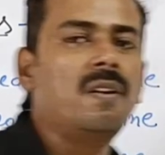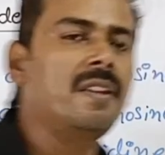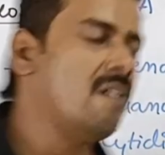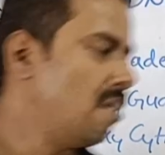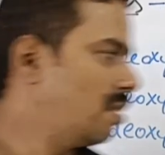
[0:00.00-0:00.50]

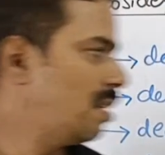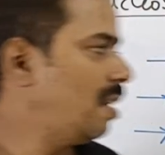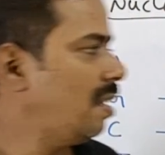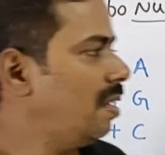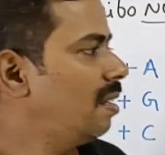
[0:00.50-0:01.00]
for
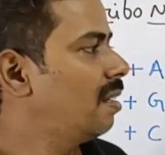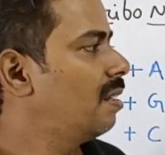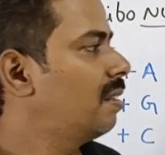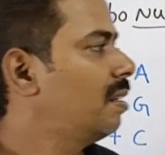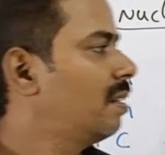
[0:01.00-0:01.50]

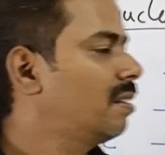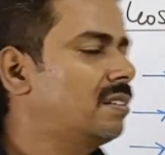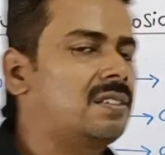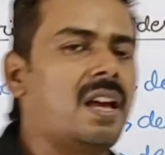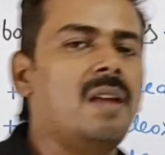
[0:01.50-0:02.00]

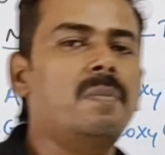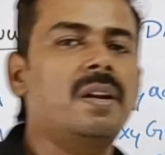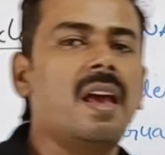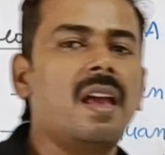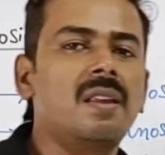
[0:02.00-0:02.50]

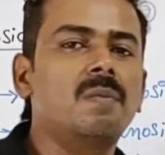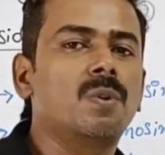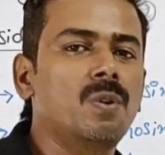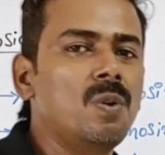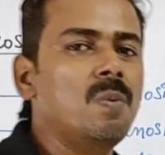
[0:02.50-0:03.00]

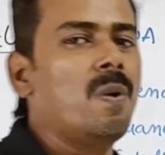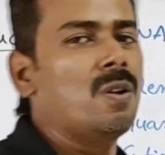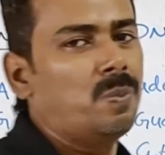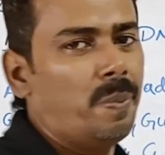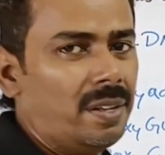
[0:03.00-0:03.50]
deoxythymidine
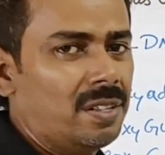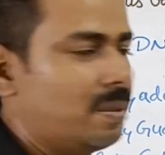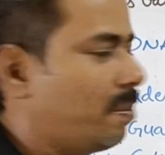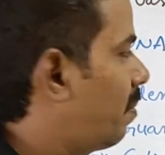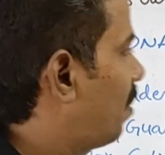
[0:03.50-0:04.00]
monophosphate.